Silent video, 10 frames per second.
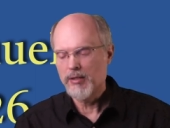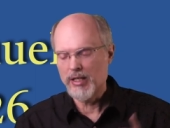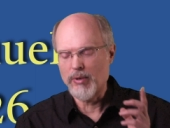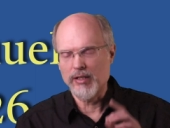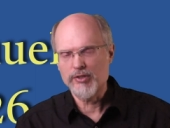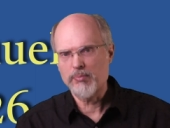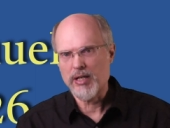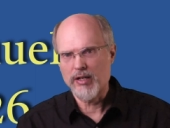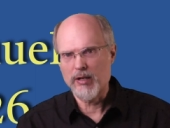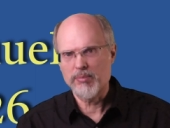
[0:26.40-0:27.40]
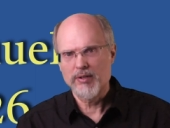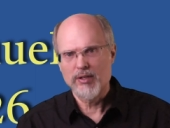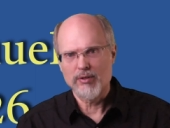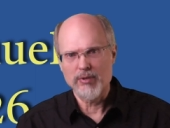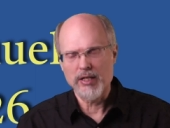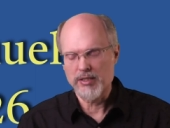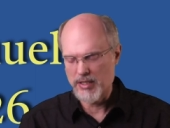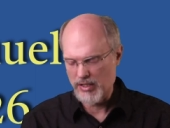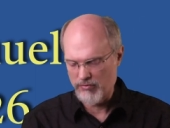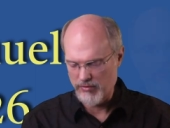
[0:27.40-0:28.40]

Anyway, let's pick it up right at the next